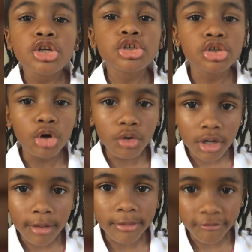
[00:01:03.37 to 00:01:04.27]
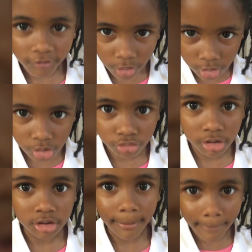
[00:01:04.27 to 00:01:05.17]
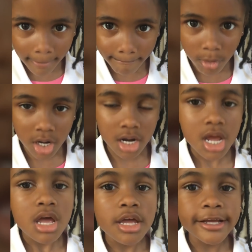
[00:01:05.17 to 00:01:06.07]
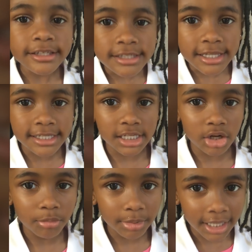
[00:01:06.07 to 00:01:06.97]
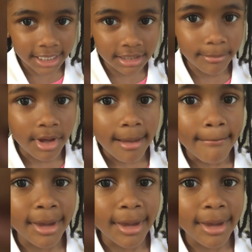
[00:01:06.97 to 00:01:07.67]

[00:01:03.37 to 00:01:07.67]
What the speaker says: Sodium diffuses across the membrane into the cytoplasm,